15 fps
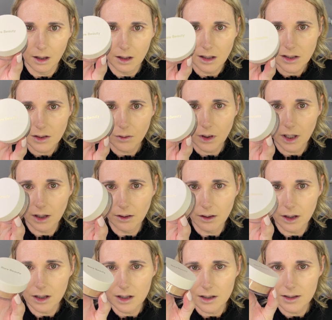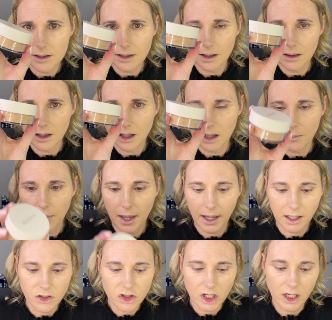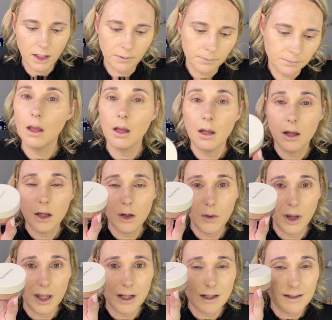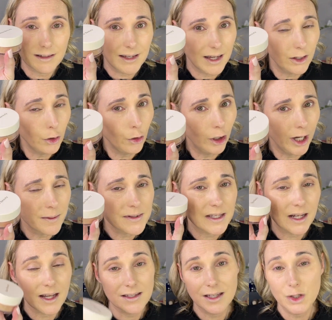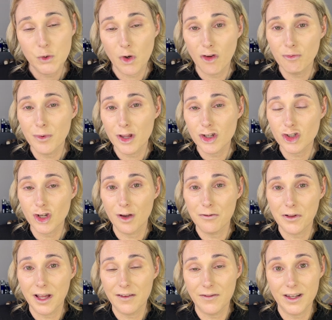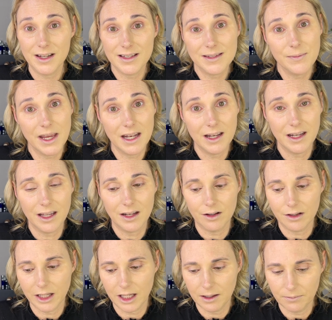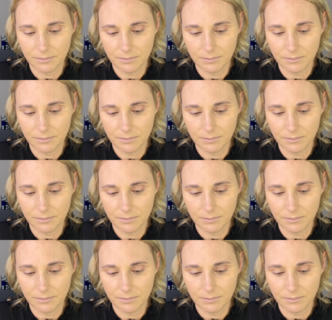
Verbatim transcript: So here is the packaging. You get 10 grams. It has a 12-month shelf life, and it's made in Italy.